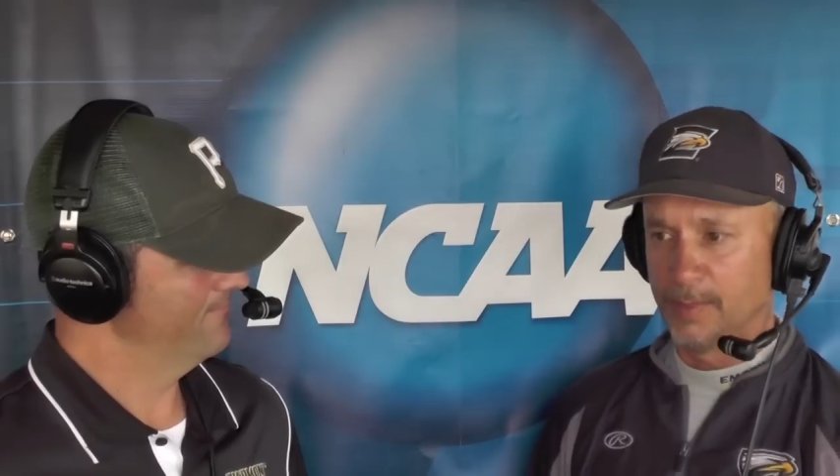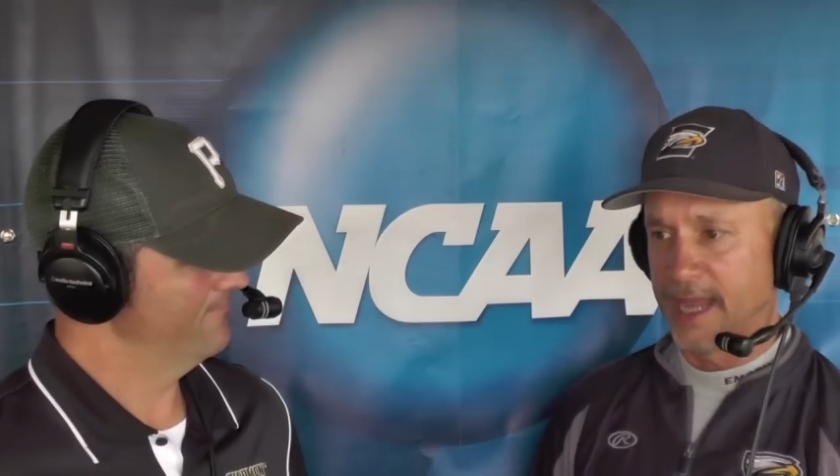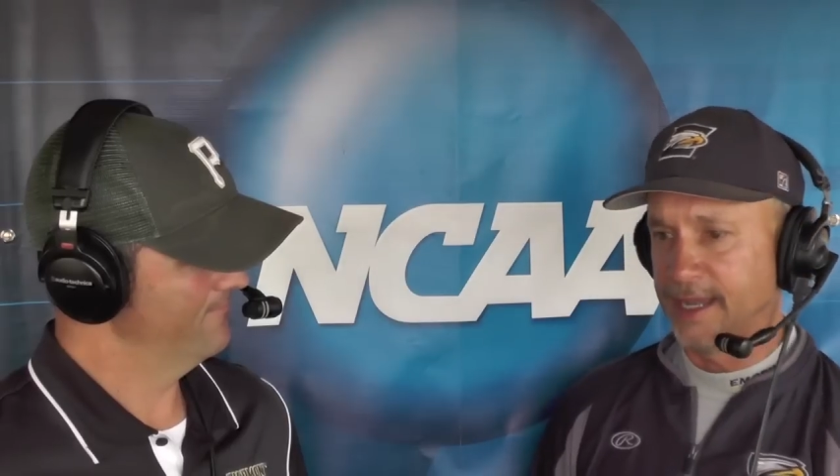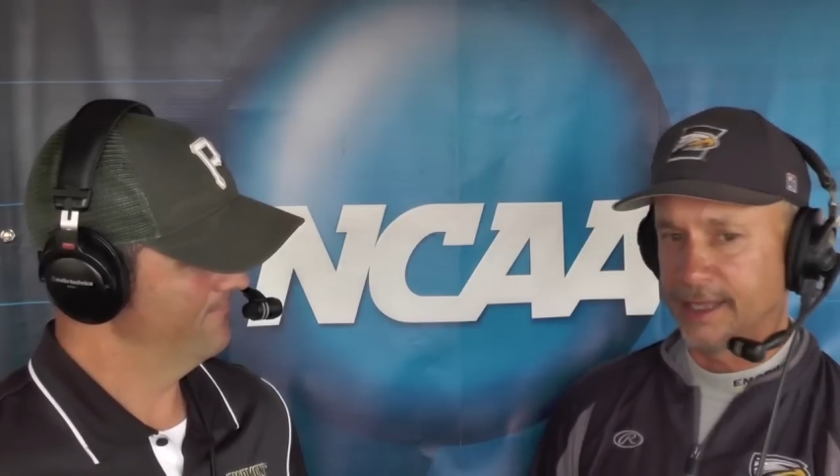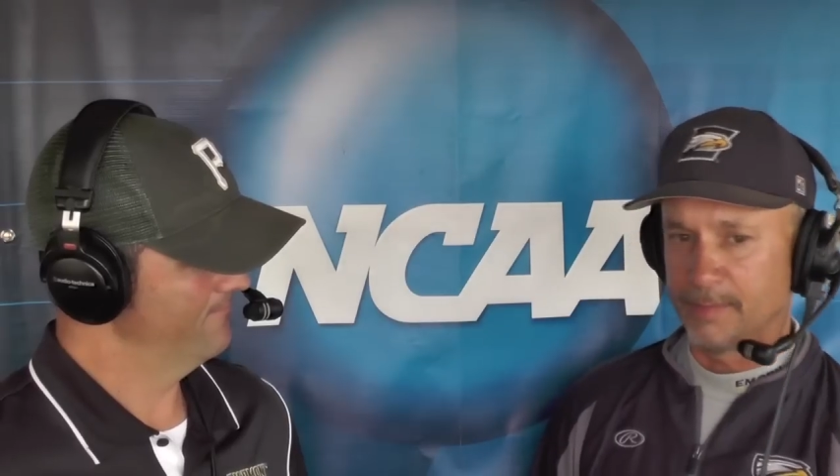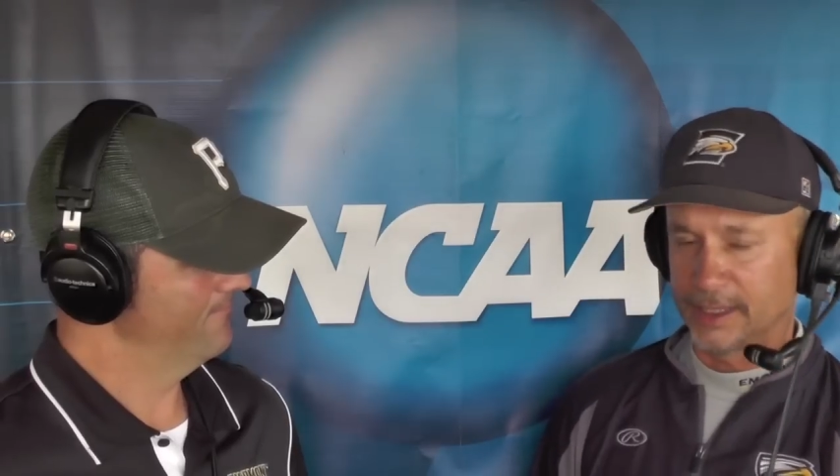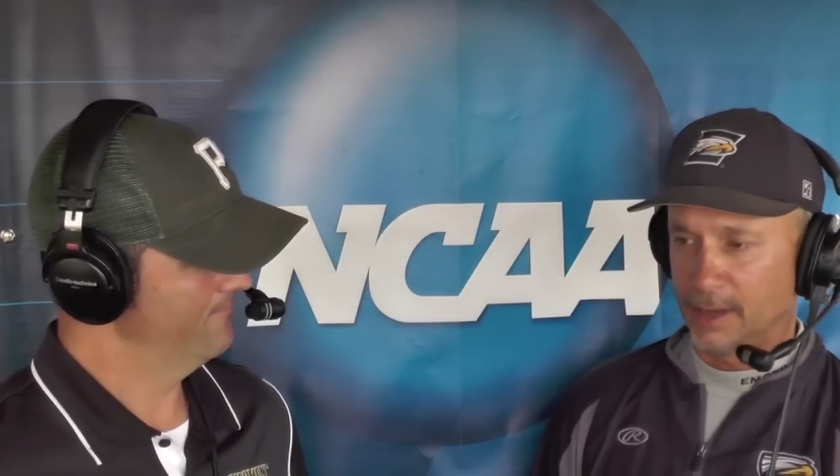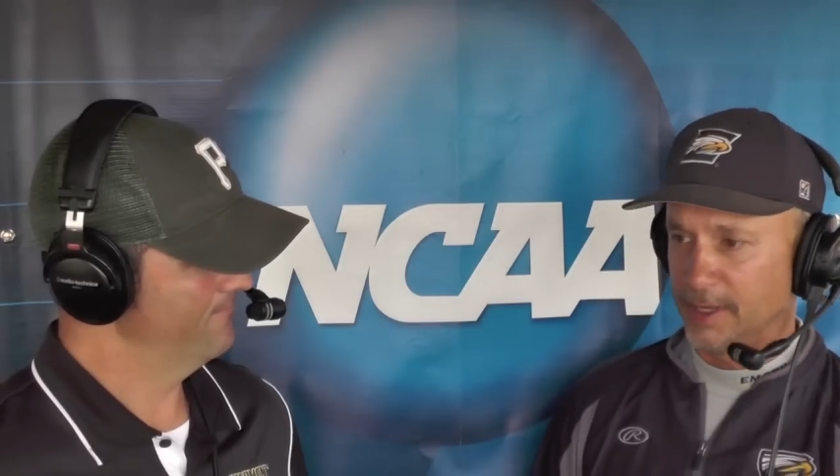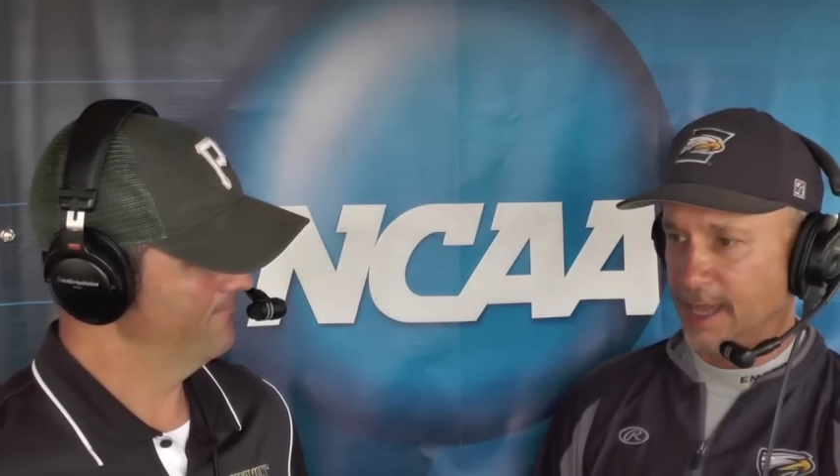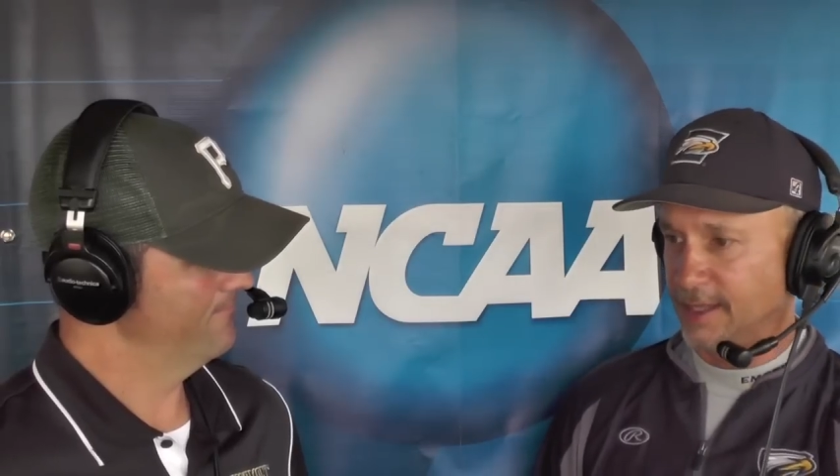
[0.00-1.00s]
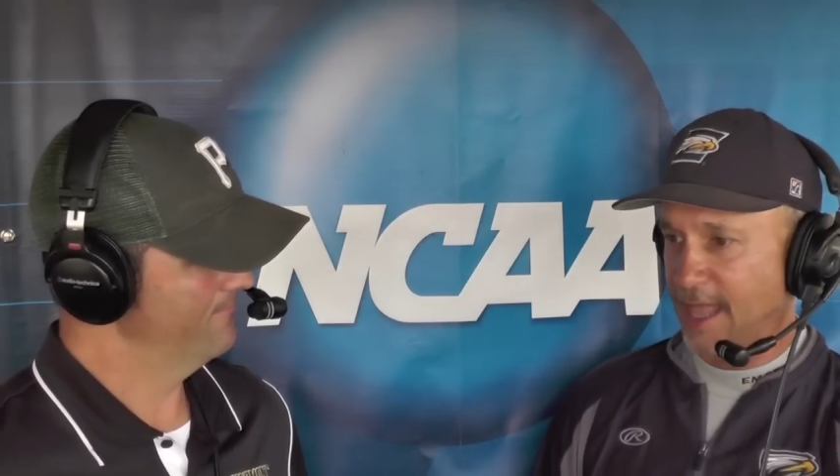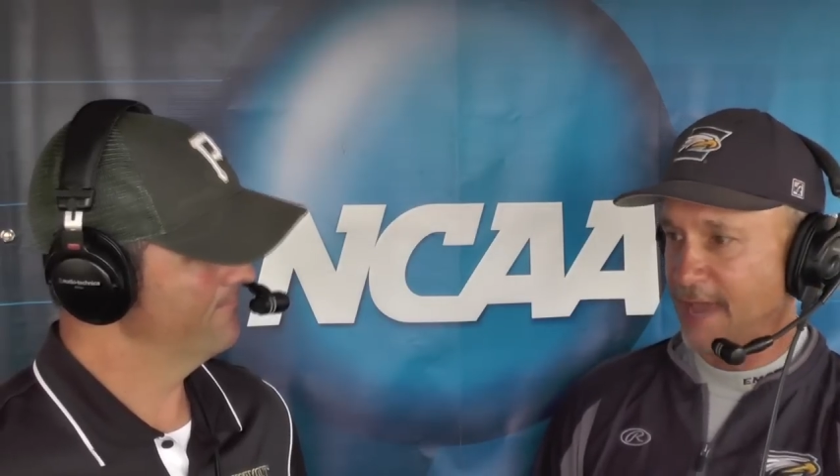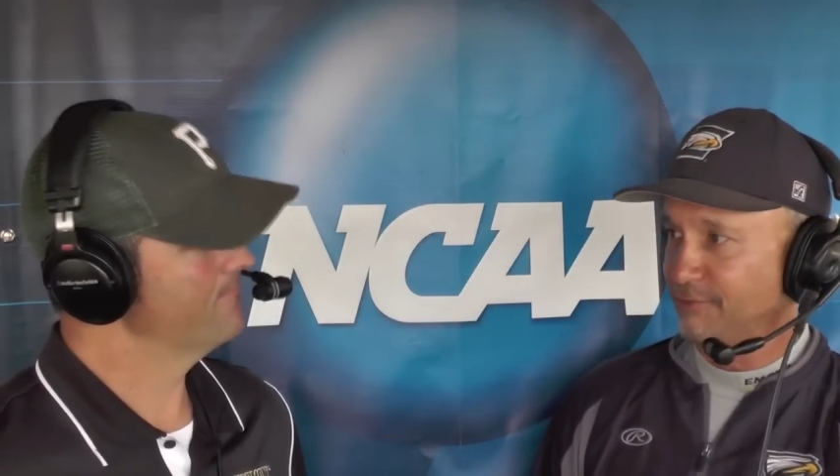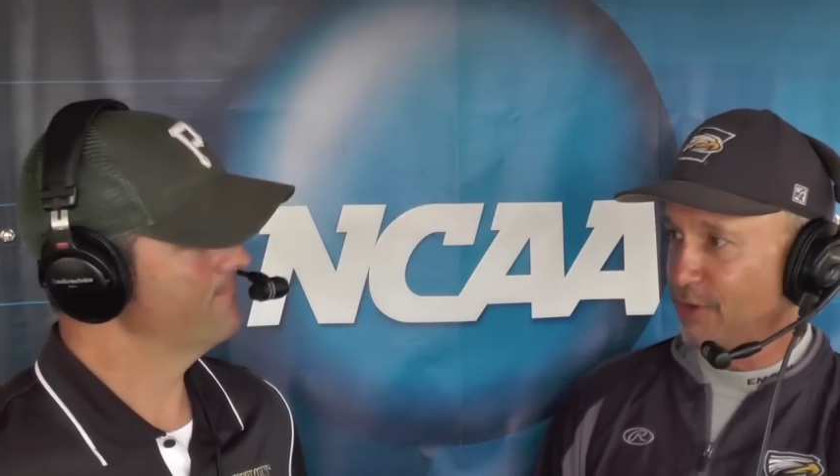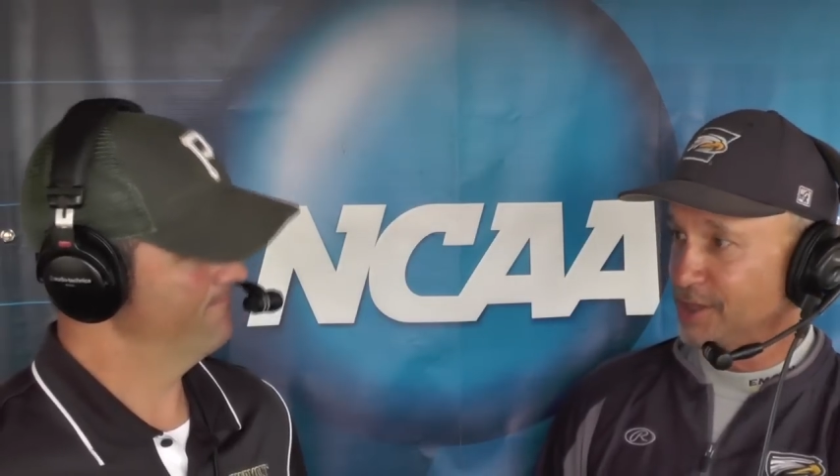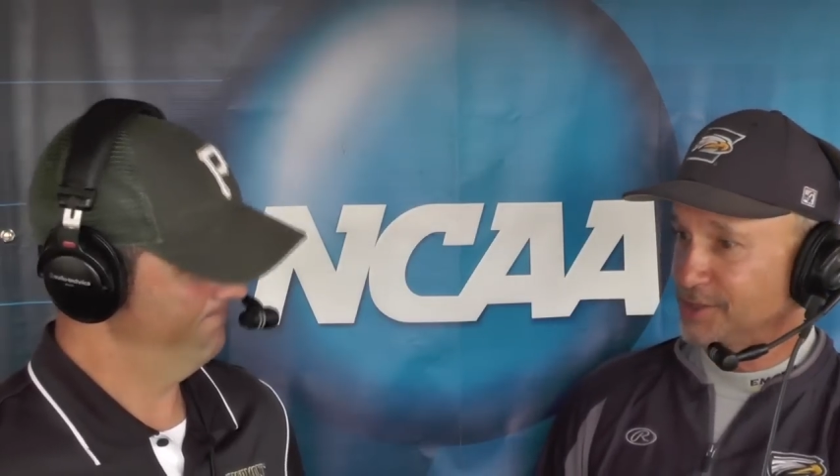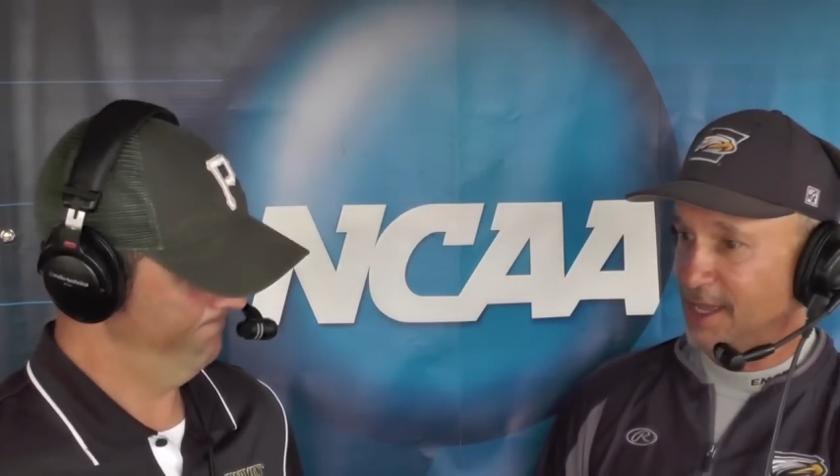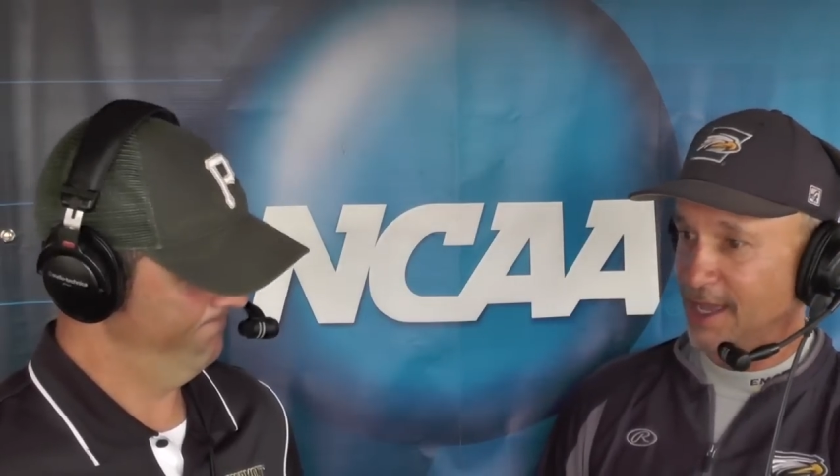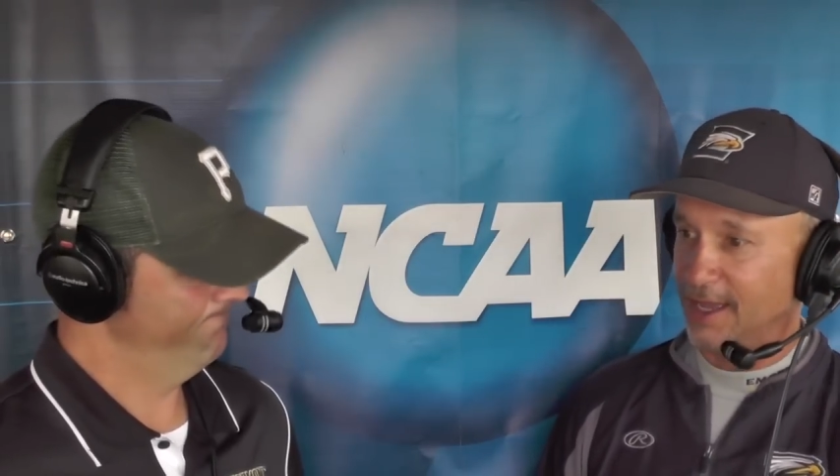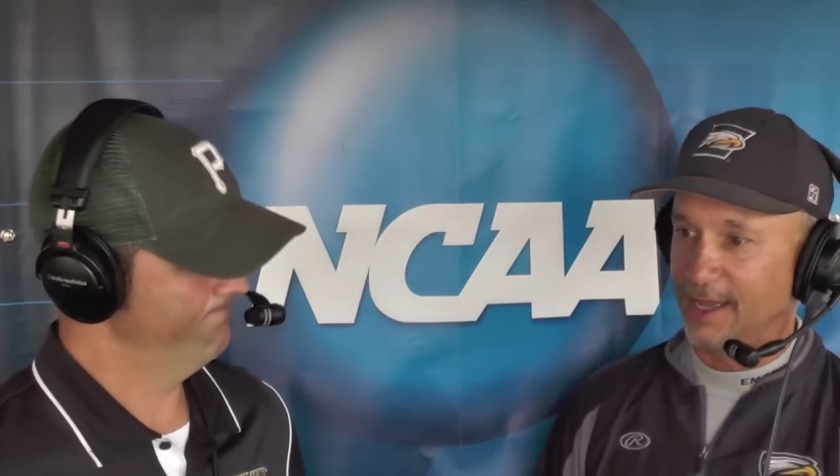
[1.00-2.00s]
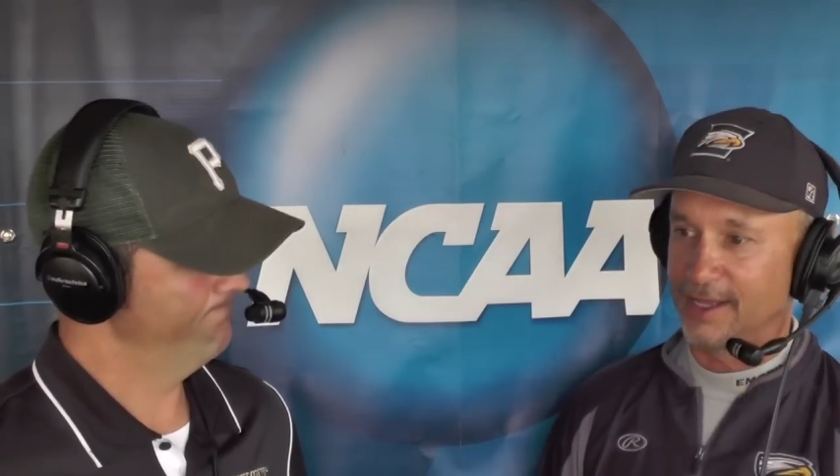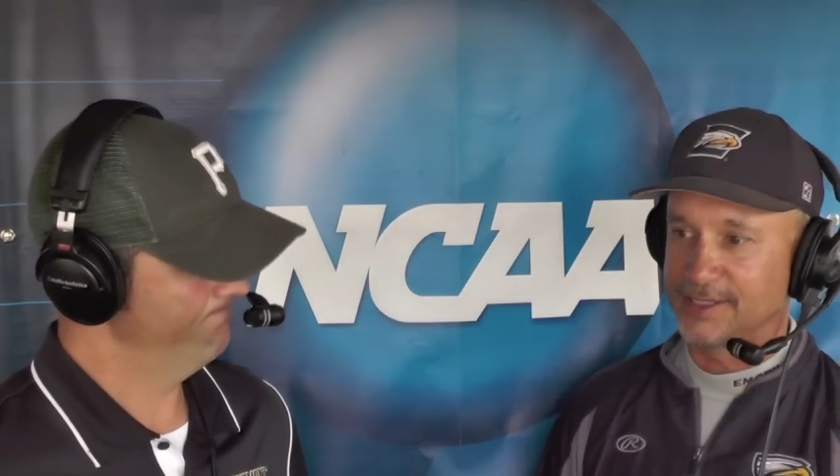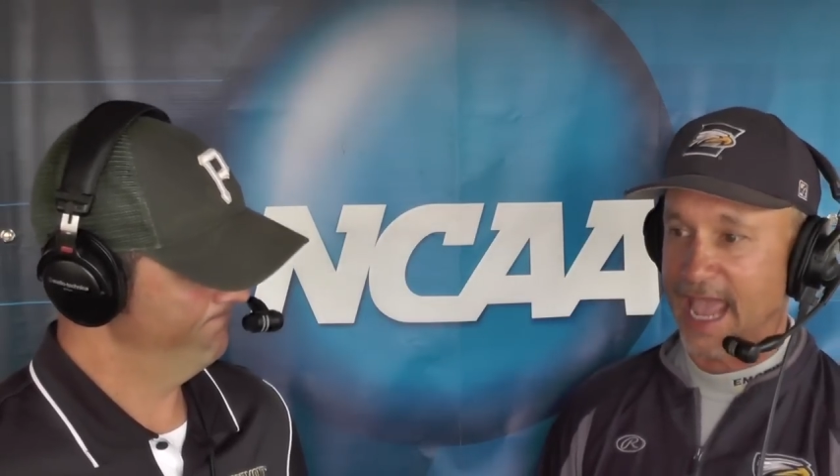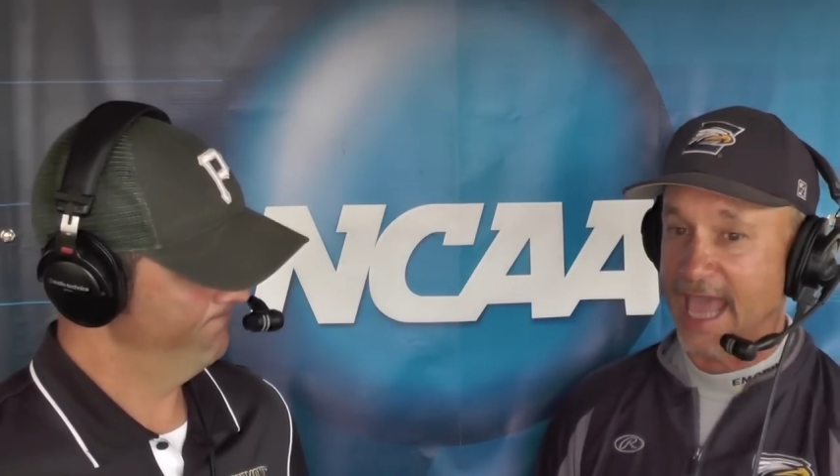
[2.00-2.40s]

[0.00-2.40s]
Ben hit that big double down the line for us to